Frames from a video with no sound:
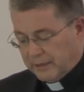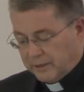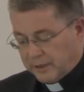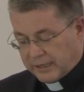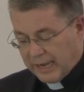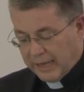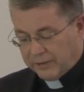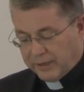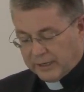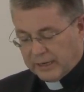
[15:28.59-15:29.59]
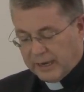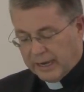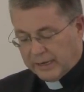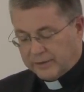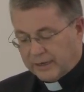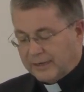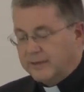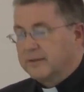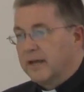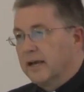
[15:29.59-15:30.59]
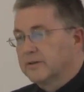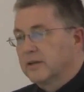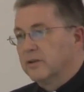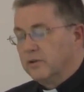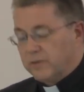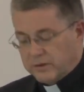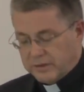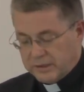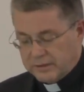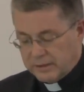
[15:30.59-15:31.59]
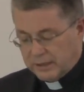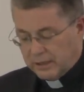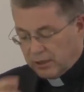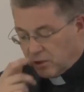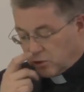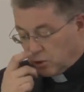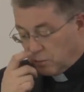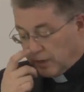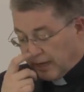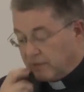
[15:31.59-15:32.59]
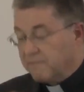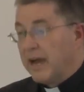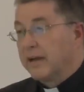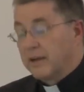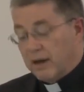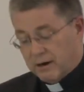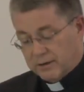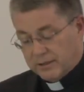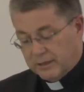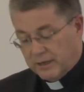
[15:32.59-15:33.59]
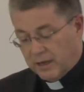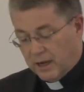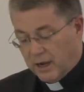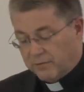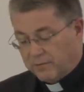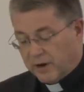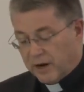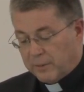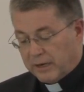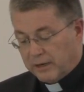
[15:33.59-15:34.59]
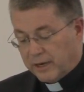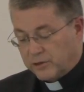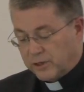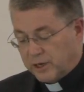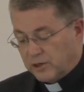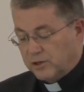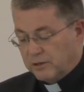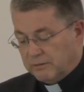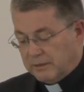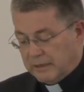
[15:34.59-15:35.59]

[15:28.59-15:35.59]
Indeed, Catholic and ecclesiastical universities should be at the vanguard of environmental education